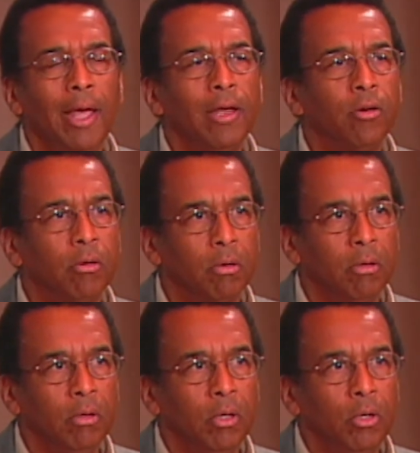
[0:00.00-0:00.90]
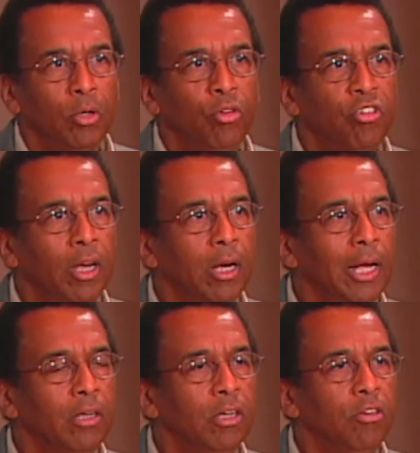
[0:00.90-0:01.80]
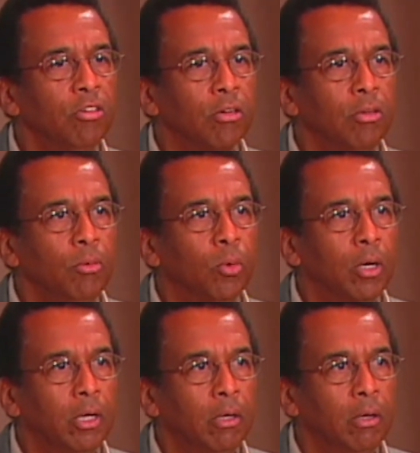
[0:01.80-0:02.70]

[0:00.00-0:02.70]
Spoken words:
editor, who said in 1861,